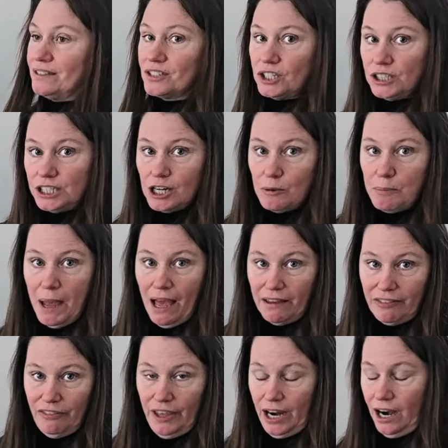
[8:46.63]
is clear
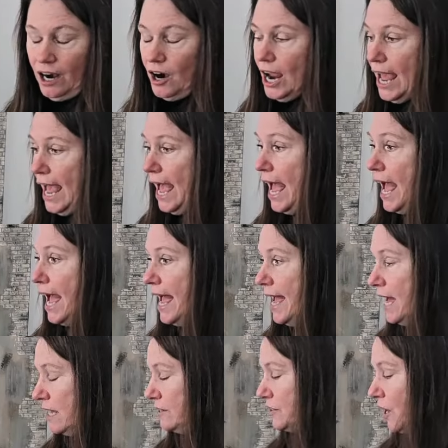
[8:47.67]
back there,
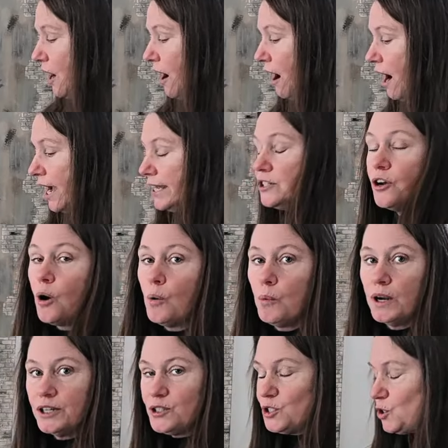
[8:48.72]
and I don't want to